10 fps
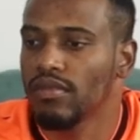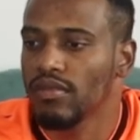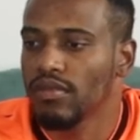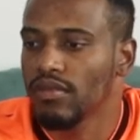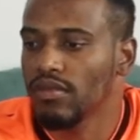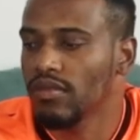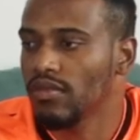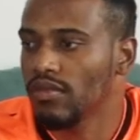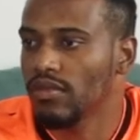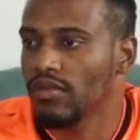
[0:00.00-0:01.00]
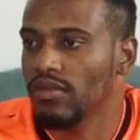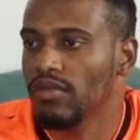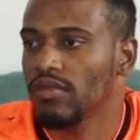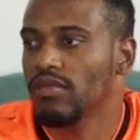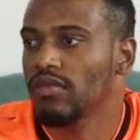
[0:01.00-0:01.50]

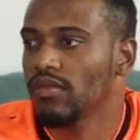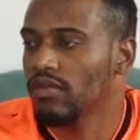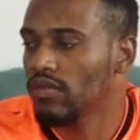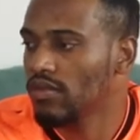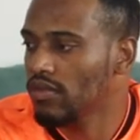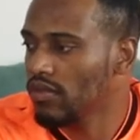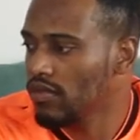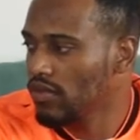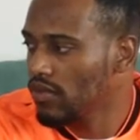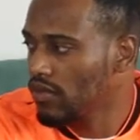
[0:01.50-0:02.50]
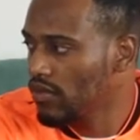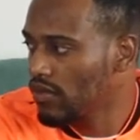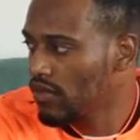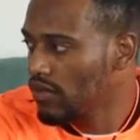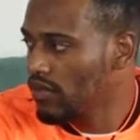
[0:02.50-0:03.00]

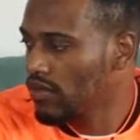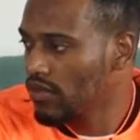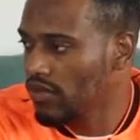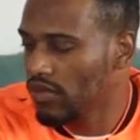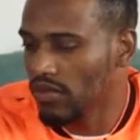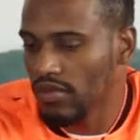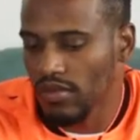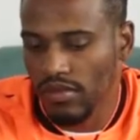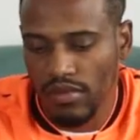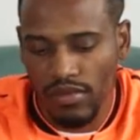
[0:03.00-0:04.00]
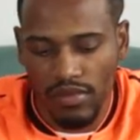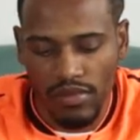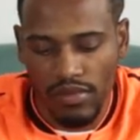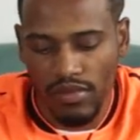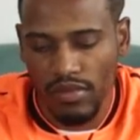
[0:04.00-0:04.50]

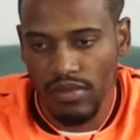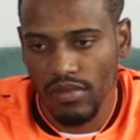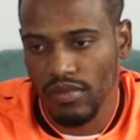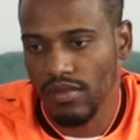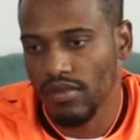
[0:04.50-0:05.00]
(not speaking)